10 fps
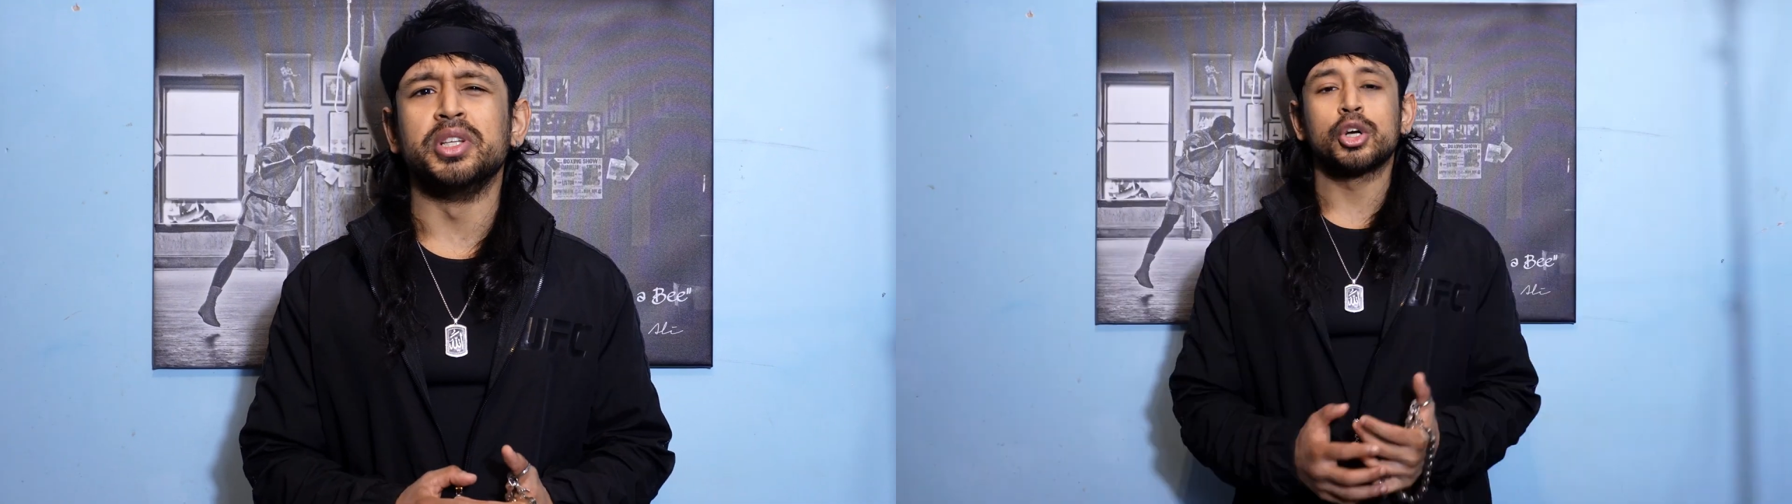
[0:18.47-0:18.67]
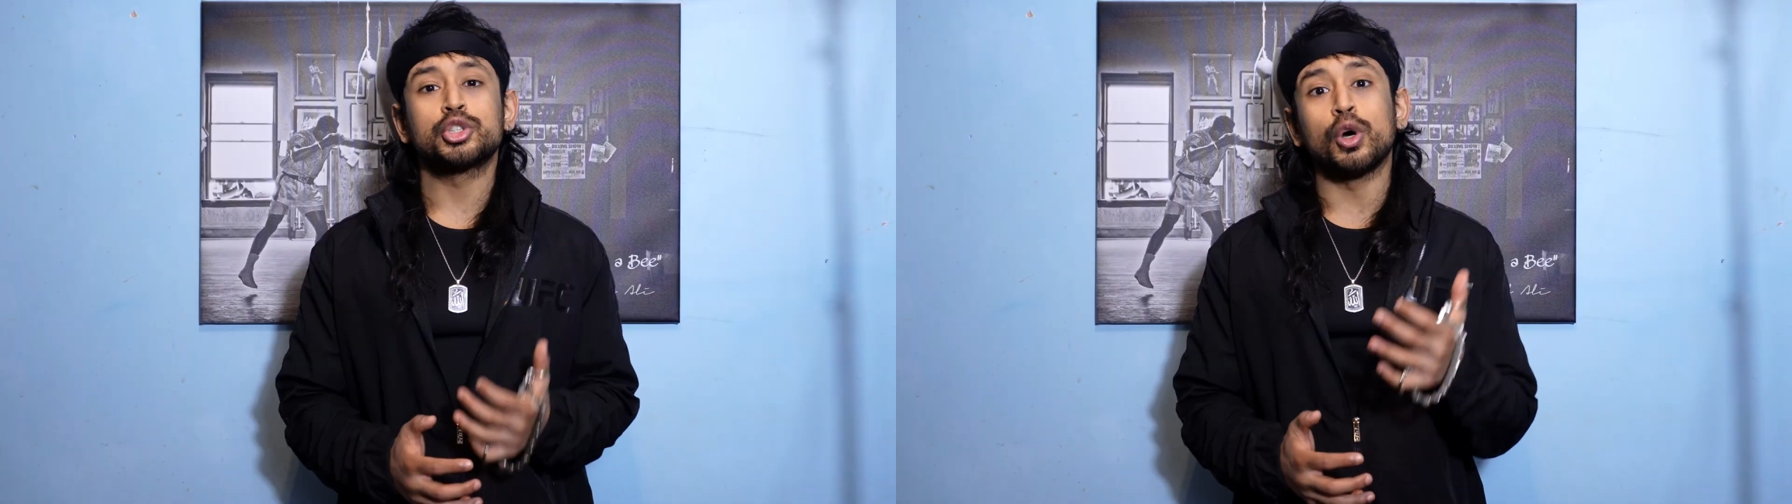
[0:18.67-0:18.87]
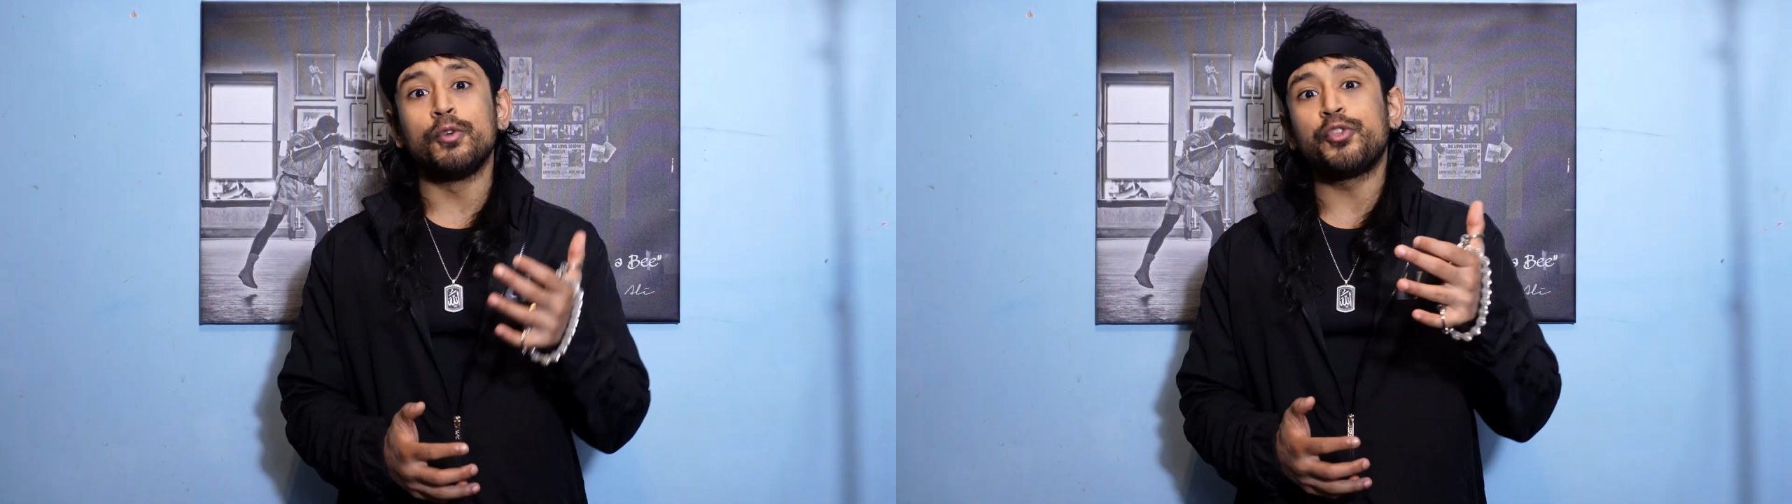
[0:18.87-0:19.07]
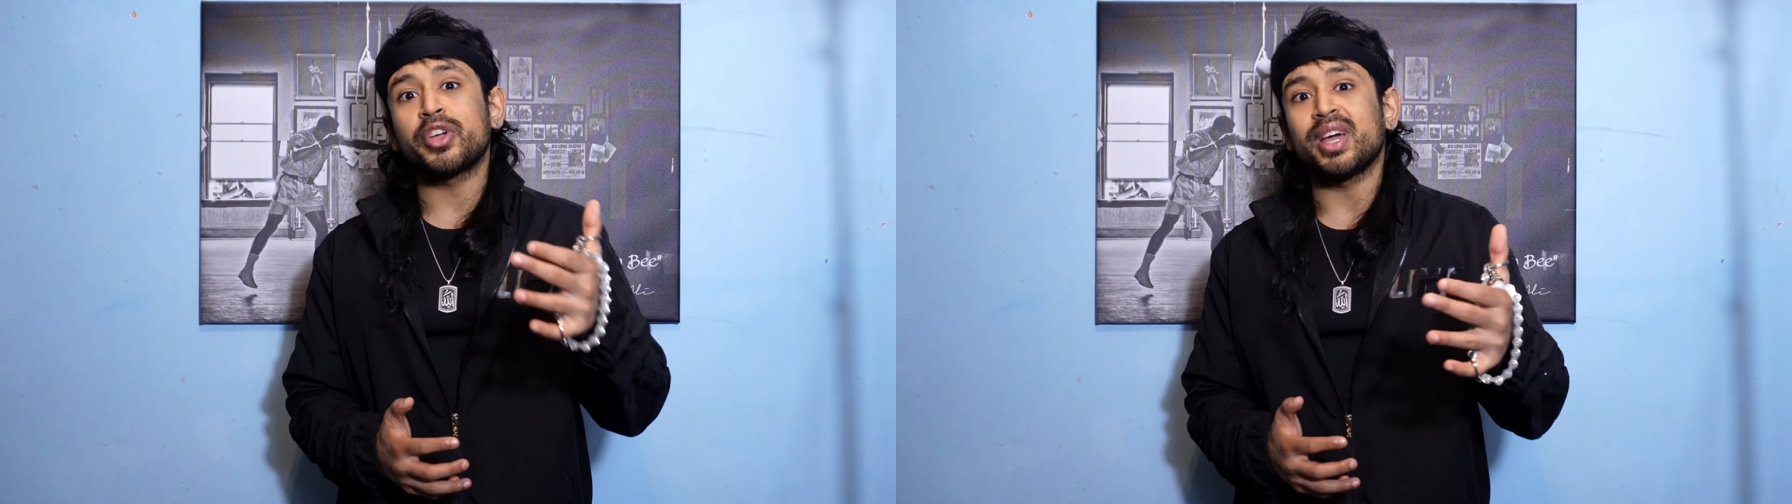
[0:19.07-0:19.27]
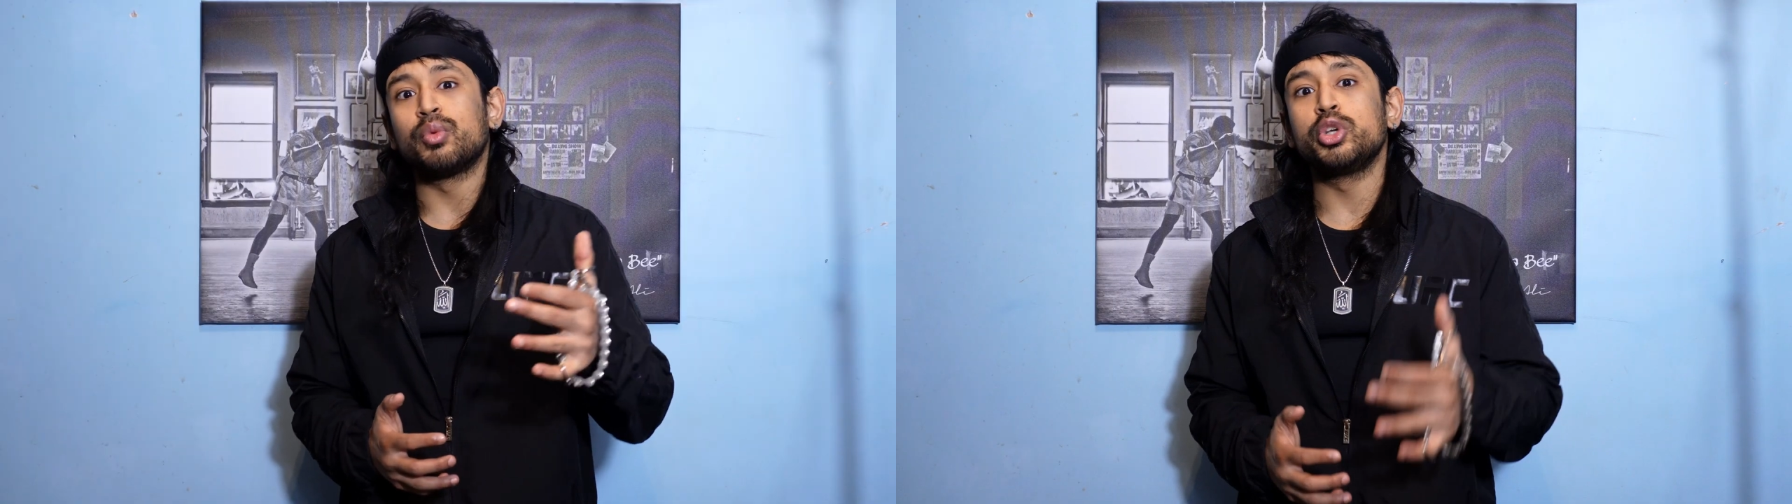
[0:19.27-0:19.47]
because don't
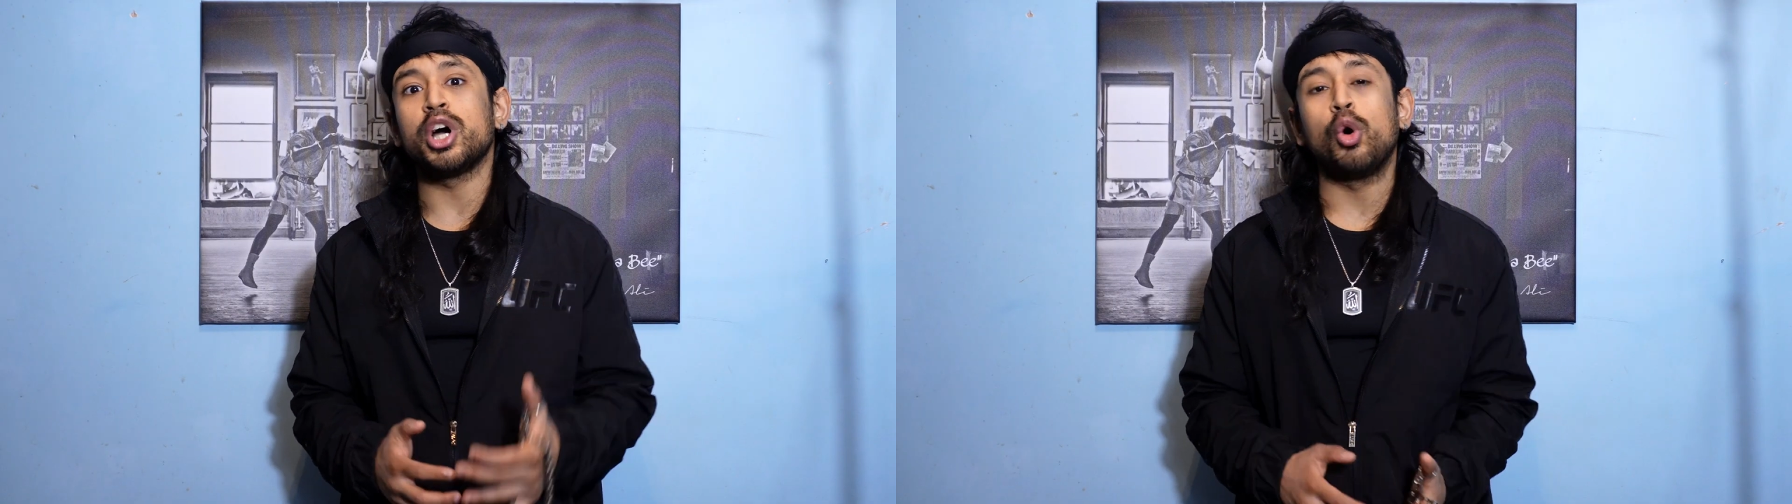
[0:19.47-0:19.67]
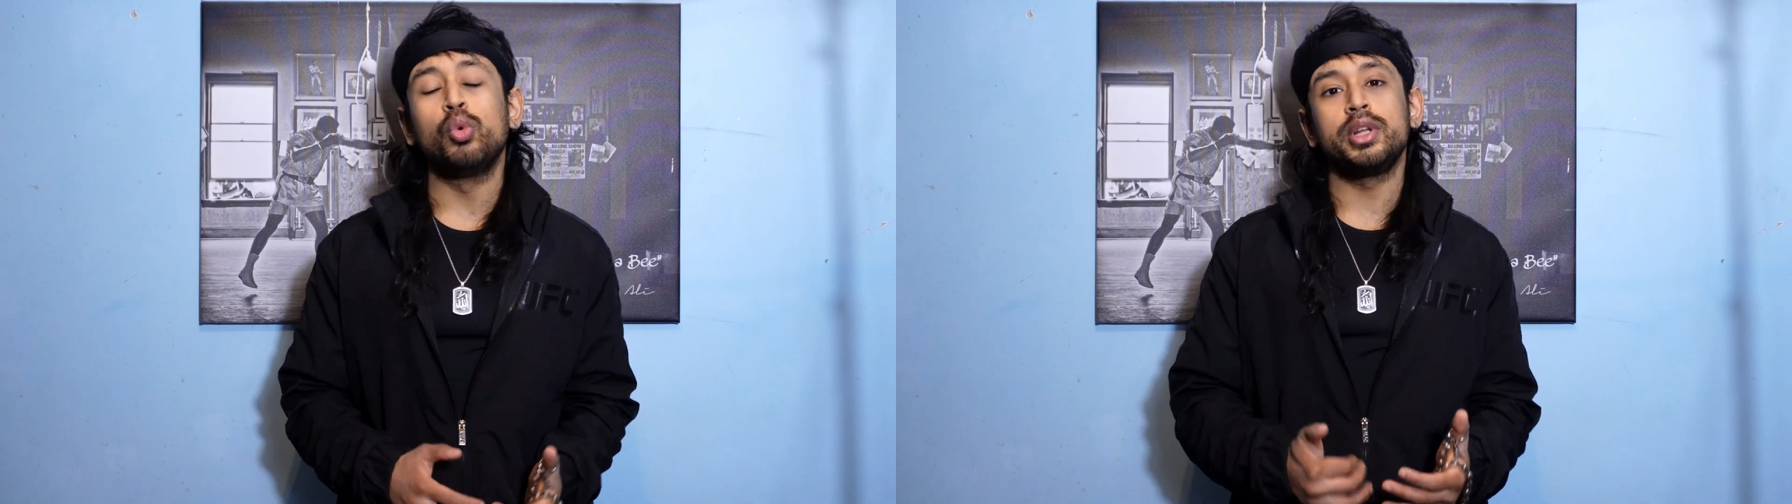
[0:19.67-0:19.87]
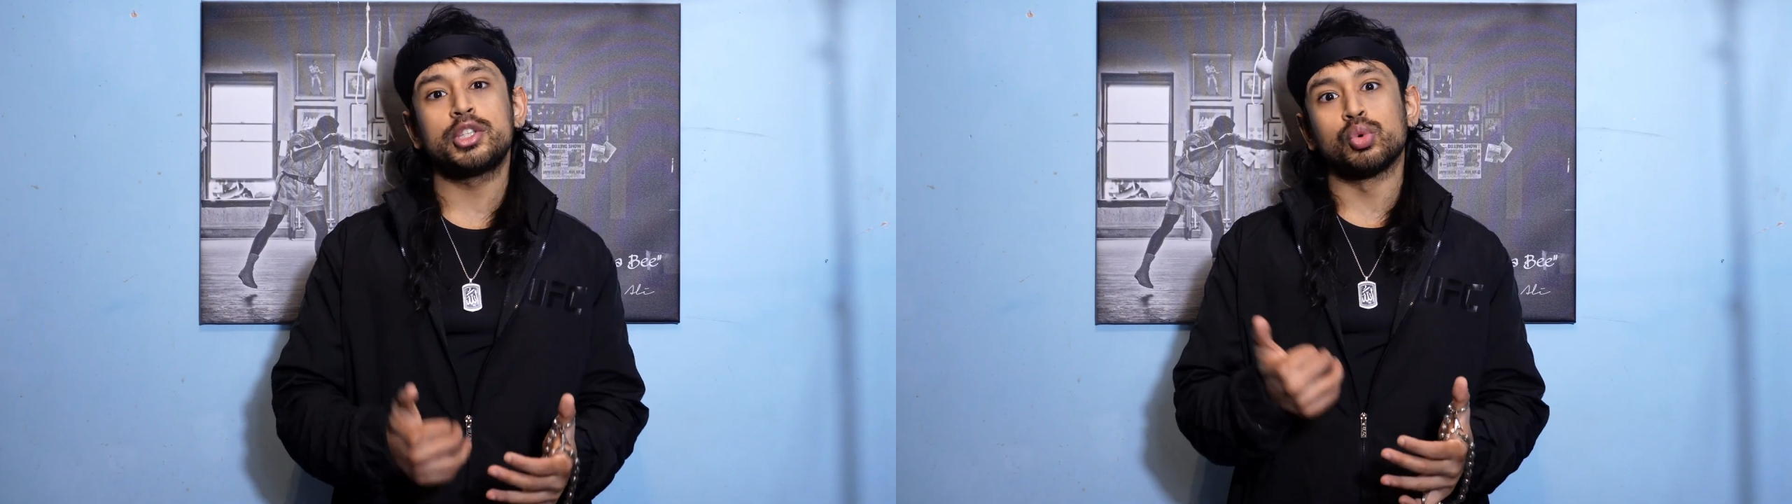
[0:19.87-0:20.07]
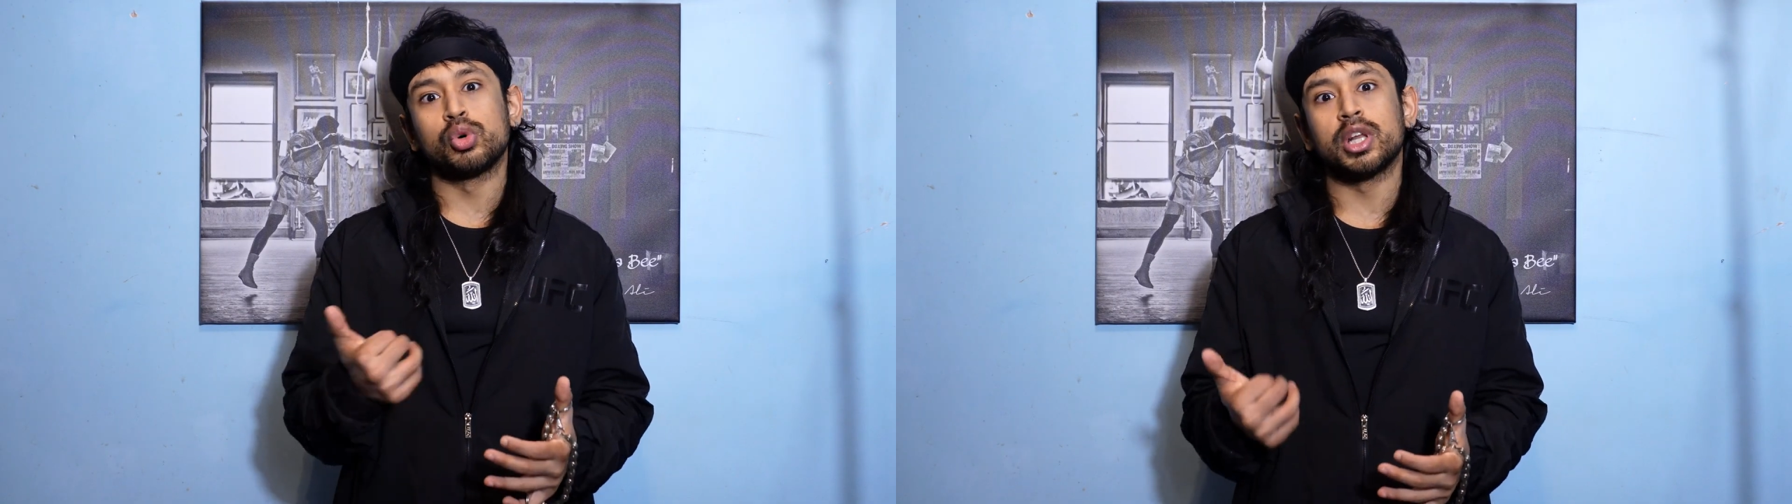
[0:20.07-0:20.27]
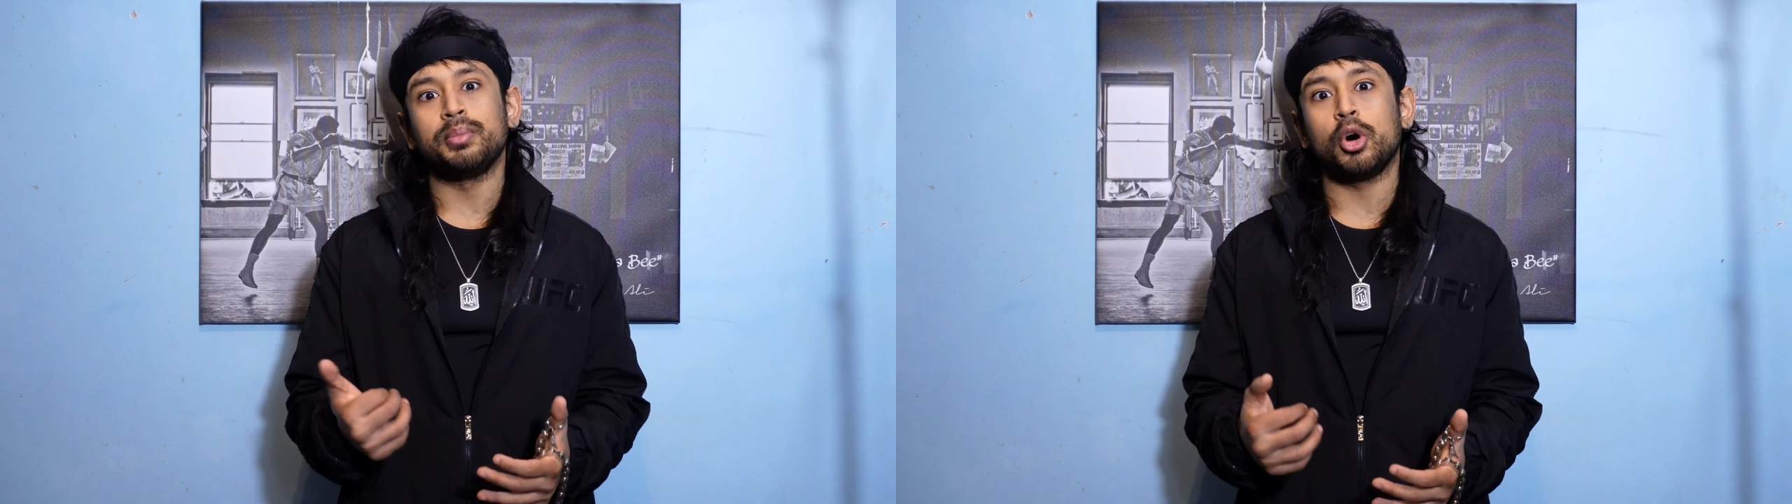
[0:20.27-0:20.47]
forget we are only
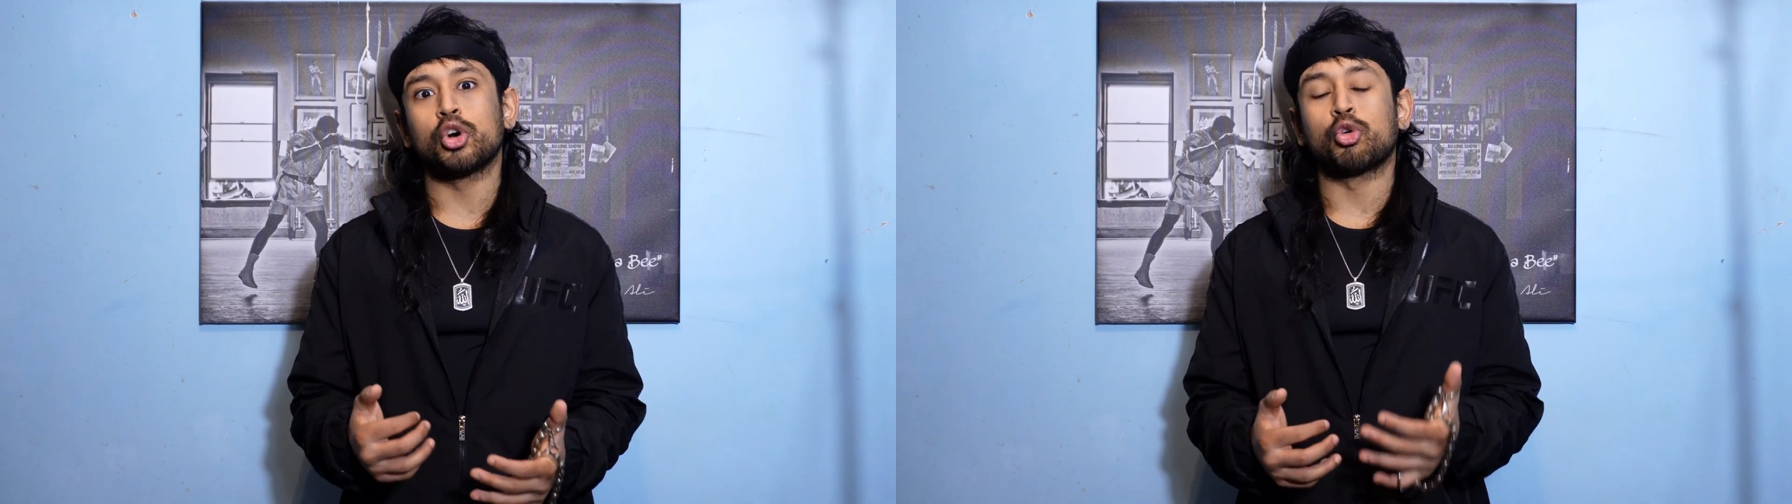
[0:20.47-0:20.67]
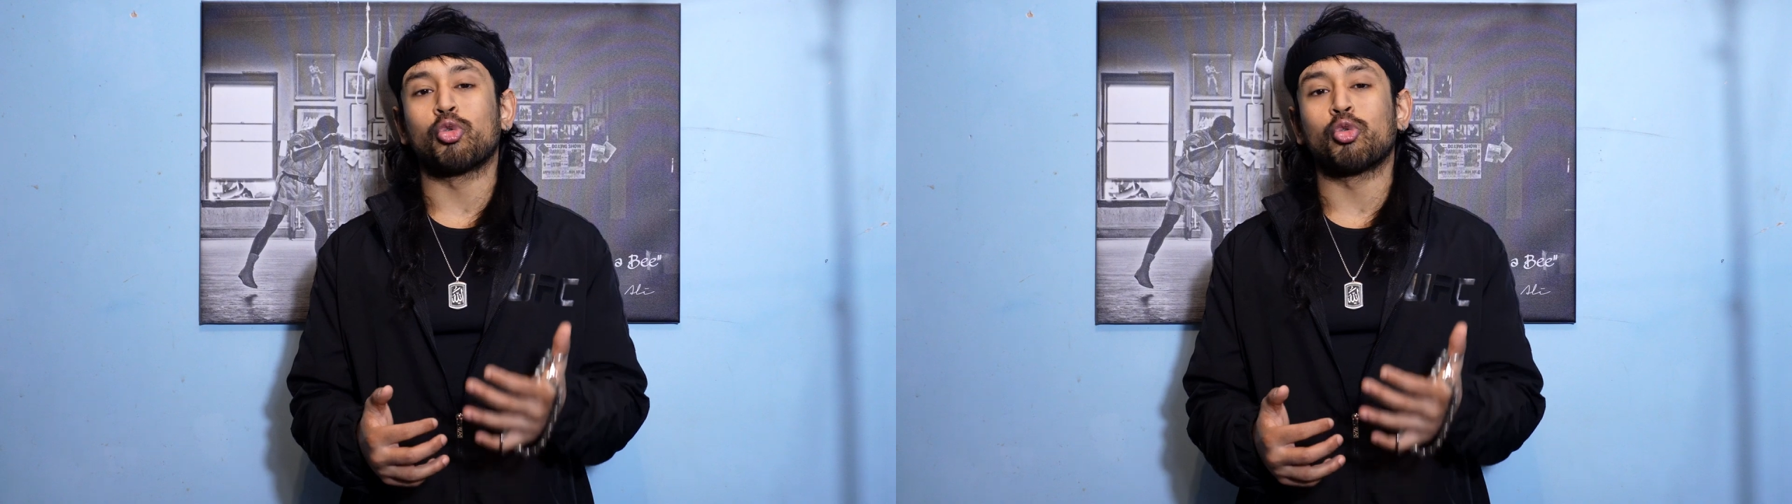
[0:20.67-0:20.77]
talking about